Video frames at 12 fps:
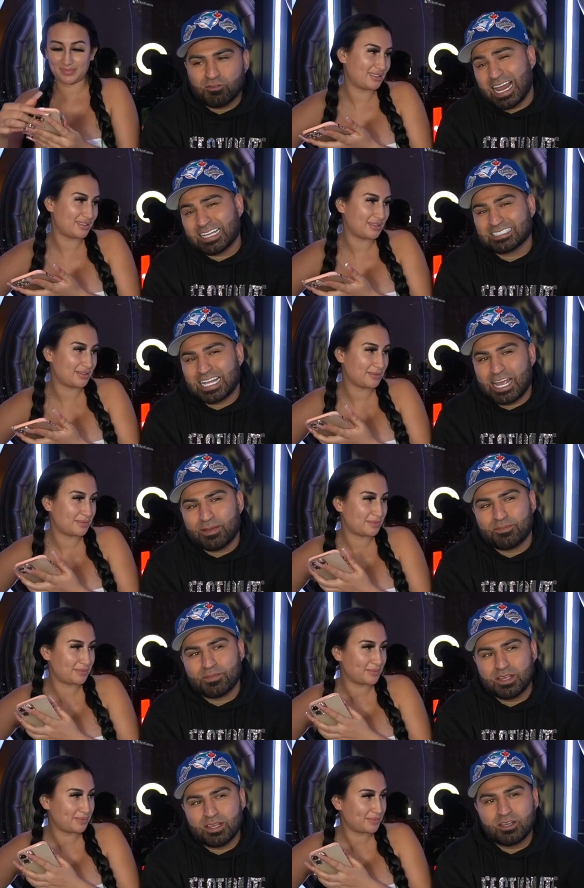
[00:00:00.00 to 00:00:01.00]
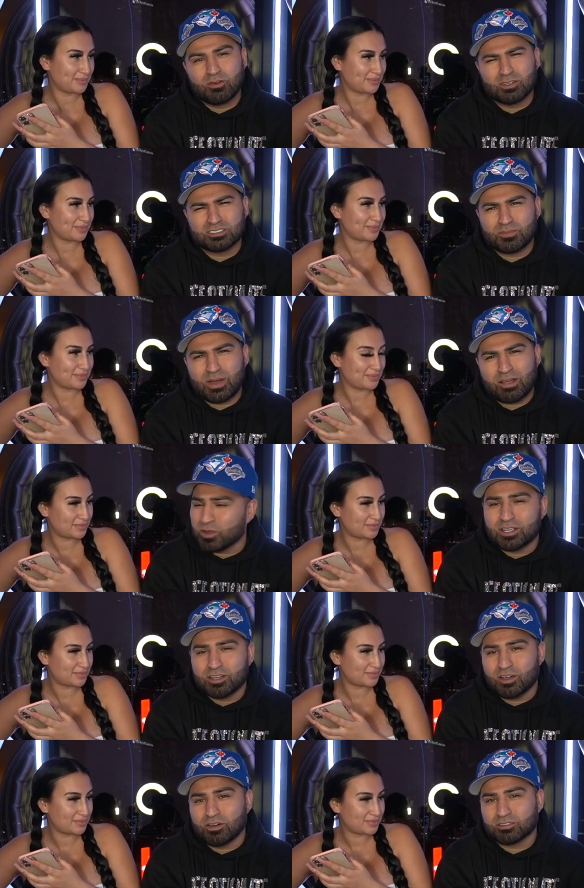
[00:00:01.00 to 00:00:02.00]
Speaker 1: Last time was about a week
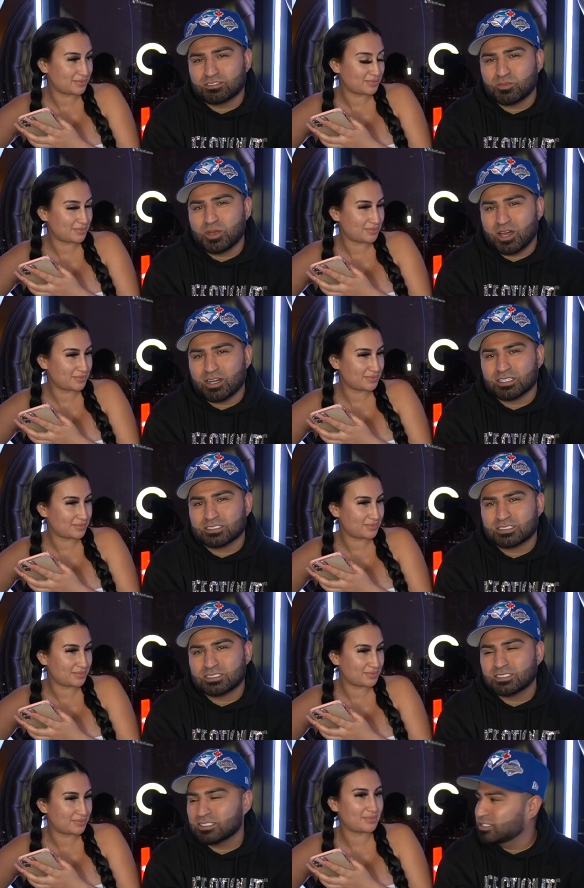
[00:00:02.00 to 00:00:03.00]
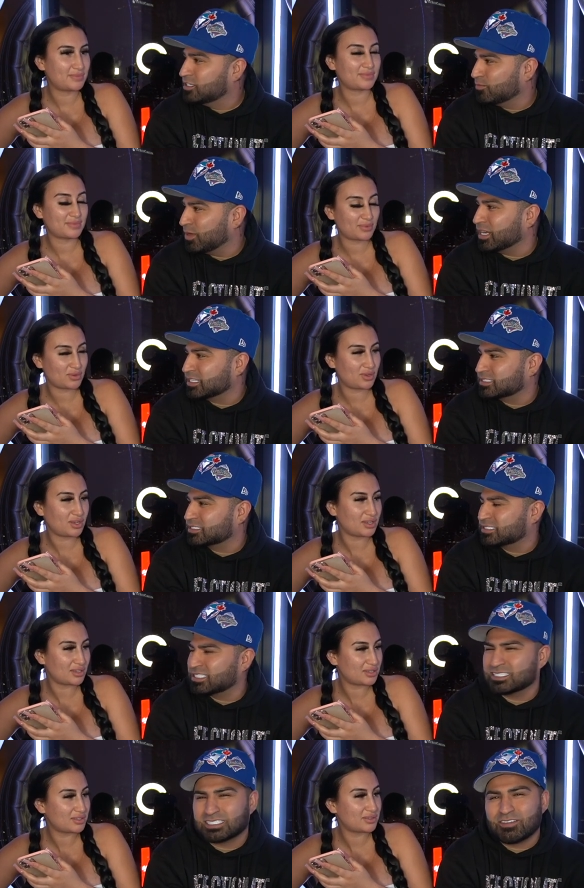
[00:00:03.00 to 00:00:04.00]
ago, to be honest, about like
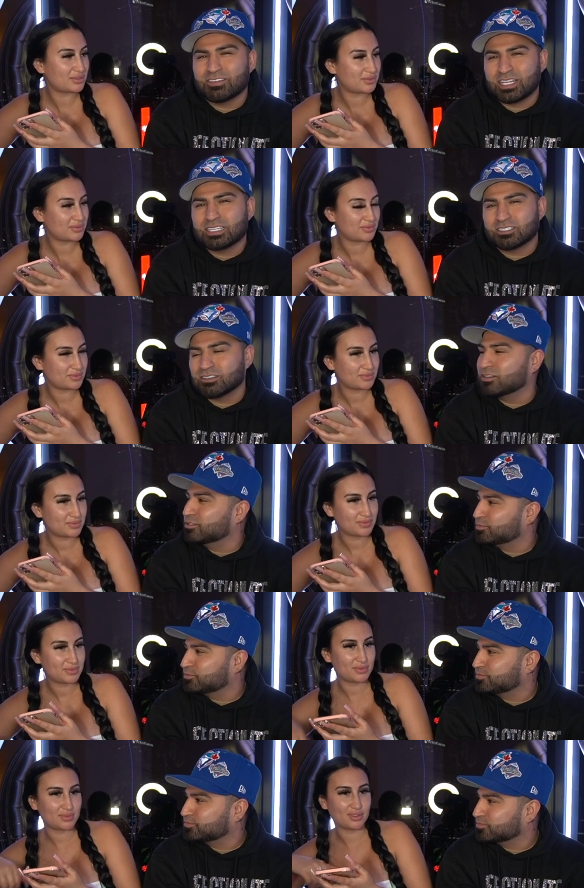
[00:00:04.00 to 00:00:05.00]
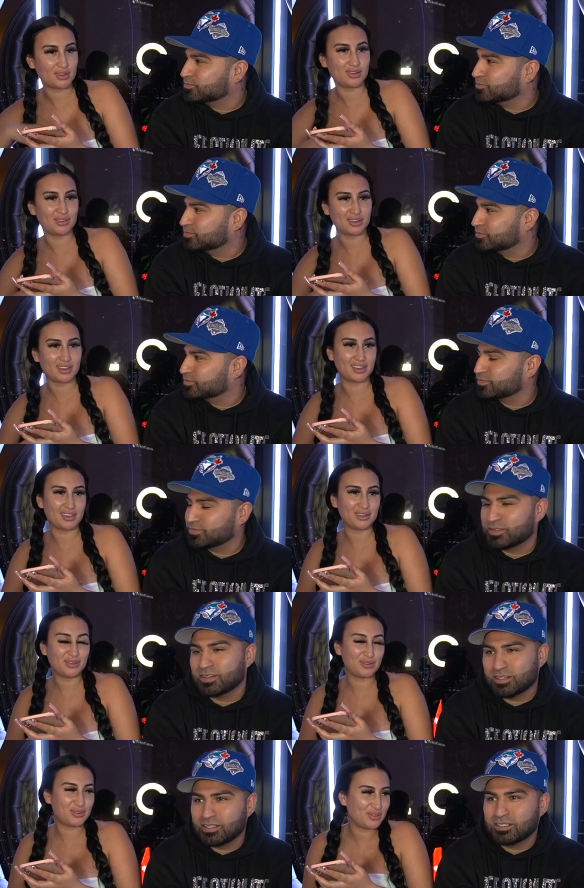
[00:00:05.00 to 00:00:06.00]
six, seven days ago.
Speaker 2: Okay.
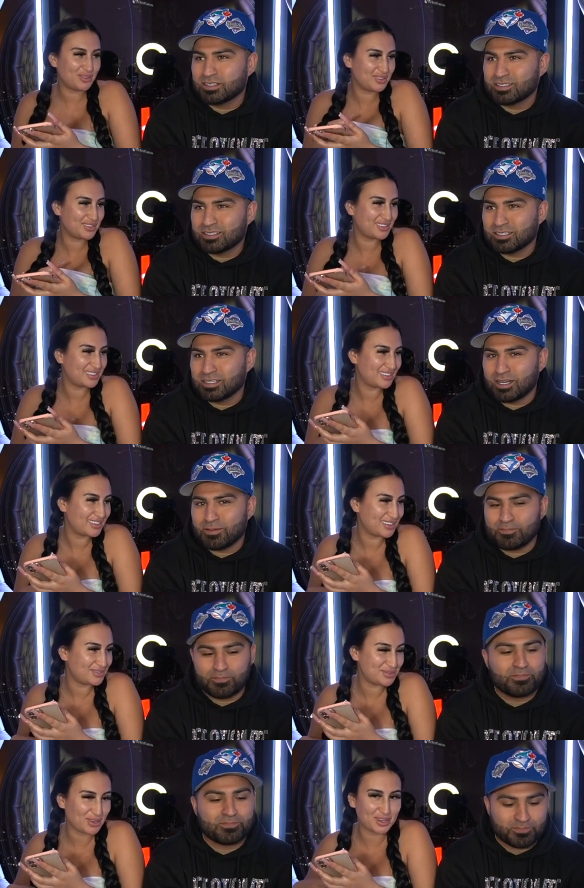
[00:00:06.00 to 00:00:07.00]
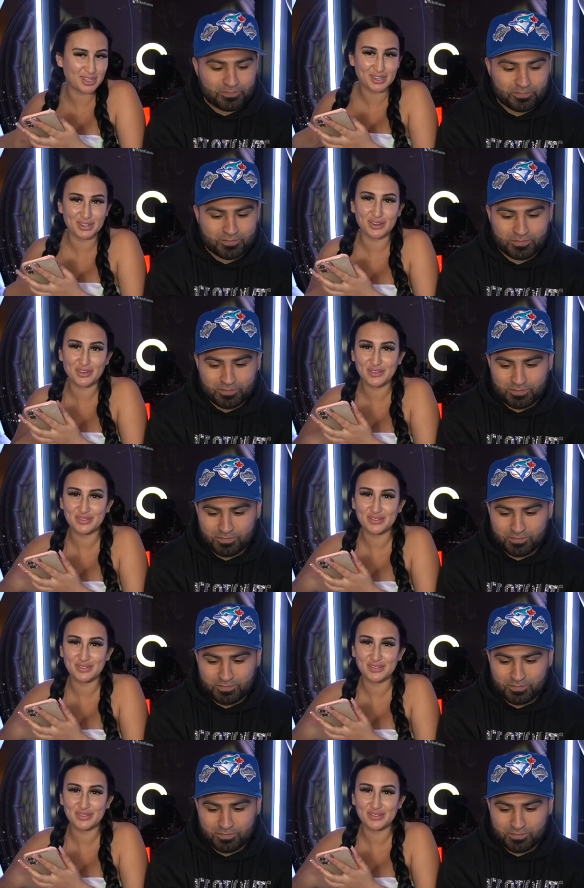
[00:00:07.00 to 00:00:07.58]
Oh. Yeah. Sorry, I do not